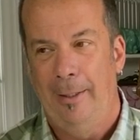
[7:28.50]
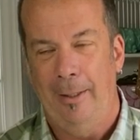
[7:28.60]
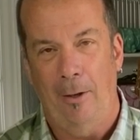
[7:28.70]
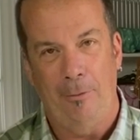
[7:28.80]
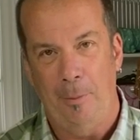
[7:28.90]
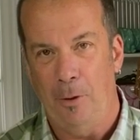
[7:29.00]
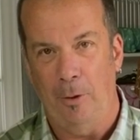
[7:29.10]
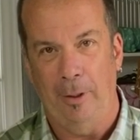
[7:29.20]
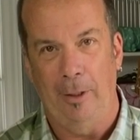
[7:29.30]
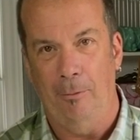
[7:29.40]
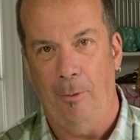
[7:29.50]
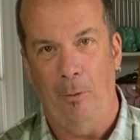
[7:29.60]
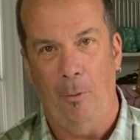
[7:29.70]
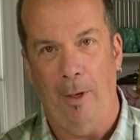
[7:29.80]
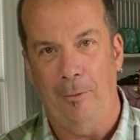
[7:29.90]
Now, if you've been drinking red
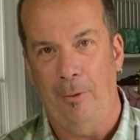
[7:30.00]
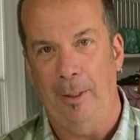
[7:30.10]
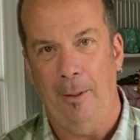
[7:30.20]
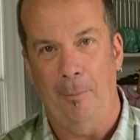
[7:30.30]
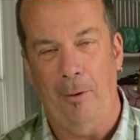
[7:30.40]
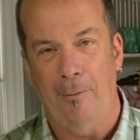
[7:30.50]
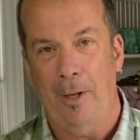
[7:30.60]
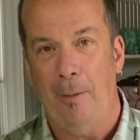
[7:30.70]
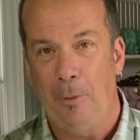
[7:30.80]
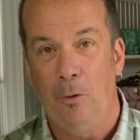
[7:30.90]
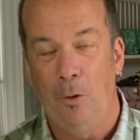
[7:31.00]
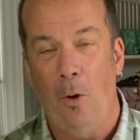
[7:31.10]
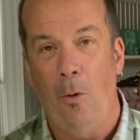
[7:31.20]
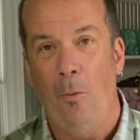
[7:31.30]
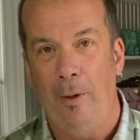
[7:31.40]
wine for any amount of time, you'll
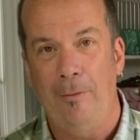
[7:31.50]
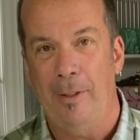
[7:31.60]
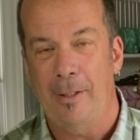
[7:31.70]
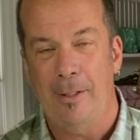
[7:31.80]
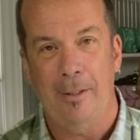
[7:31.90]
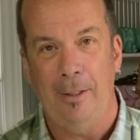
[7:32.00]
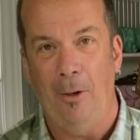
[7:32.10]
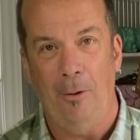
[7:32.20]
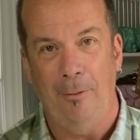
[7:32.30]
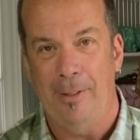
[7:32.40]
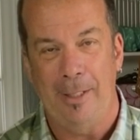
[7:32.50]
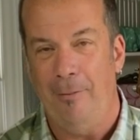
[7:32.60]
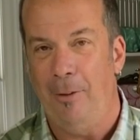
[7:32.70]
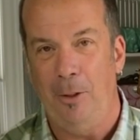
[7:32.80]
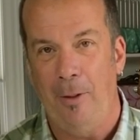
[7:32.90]
know if it's, you know, if it's
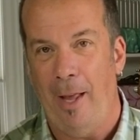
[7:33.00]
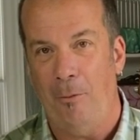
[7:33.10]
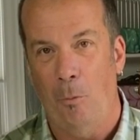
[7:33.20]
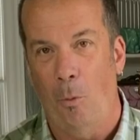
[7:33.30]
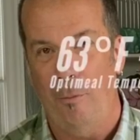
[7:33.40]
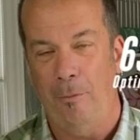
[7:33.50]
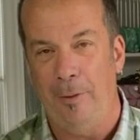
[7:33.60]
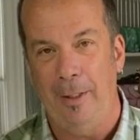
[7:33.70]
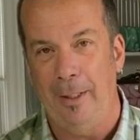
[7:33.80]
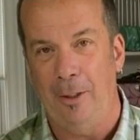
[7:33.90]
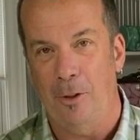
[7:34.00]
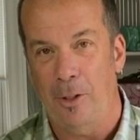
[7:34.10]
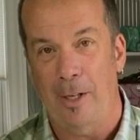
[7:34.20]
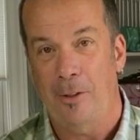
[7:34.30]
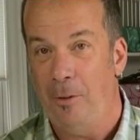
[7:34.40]
giving you that warm feeling in your
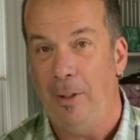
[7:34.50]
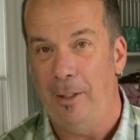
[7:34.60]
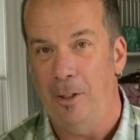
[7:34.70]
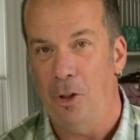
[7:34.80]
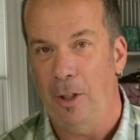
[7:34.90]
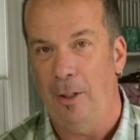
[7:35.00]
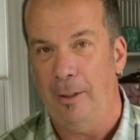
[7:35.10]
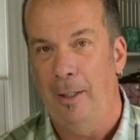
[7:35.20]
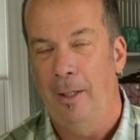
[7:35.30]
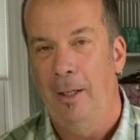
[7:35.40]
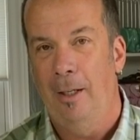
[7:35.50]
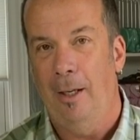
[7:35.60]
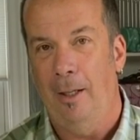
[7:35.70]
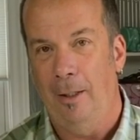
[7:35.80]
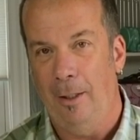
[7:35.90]
chest, you need to chill it
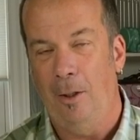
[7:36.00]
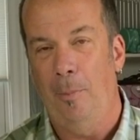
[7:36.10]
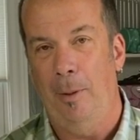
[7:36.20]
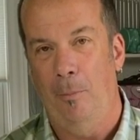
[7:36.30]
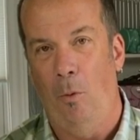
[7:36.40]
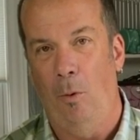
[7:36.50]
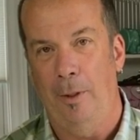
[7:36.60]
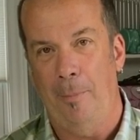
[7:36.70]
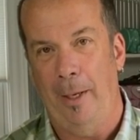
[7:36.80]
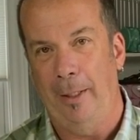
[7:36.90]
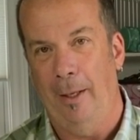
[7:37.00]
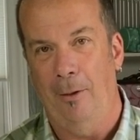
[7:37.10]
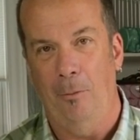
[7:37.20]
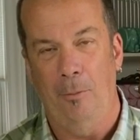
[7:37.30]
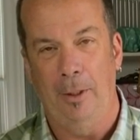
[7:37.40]
a little bit more depending
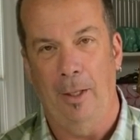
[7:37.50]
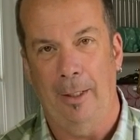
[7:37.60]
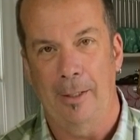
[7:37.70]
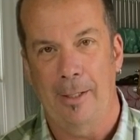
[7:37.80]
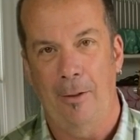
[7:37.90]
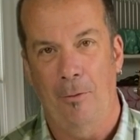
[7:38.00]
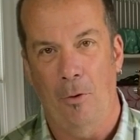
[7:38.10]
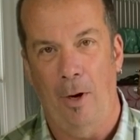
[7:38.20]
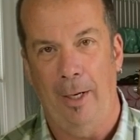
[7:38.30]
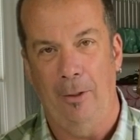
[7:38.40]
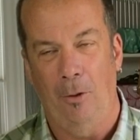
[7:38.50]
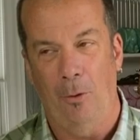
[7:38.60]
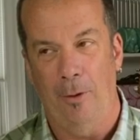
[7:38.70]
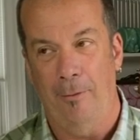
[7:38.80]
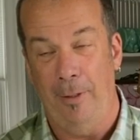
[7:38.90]
on, you know, like I say, the varietal
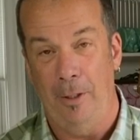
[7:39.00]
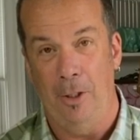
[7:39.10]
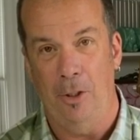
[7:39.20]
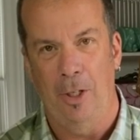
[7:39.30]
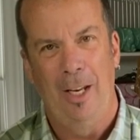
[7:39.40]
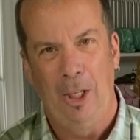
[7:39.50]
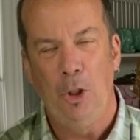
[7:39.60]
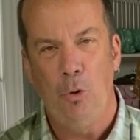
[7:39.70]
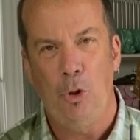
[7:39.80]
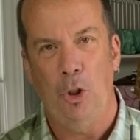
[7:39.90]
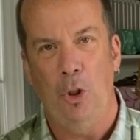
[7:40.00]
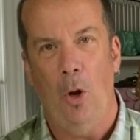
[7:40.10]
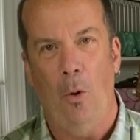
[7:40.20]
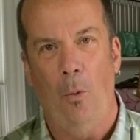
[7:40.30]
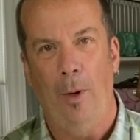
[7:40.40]
or the vintage. You should
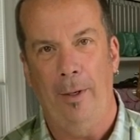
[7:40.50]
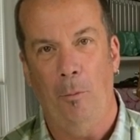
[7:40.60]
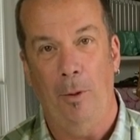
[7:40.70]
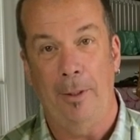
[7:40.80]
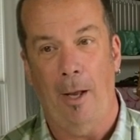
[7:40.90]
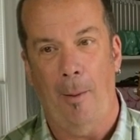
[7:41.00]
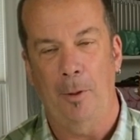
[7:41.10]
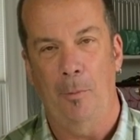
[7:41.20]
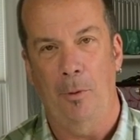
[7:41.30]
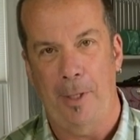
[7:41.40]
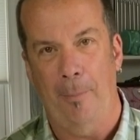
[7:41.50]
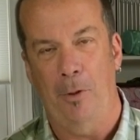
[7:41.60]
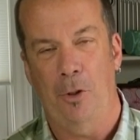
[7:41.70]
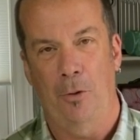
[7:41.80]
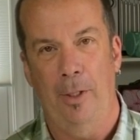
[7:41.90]
know when what the optimal
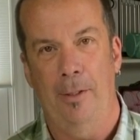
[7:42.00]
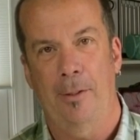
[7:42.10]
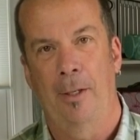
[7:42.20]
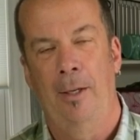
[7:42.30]
temperature is.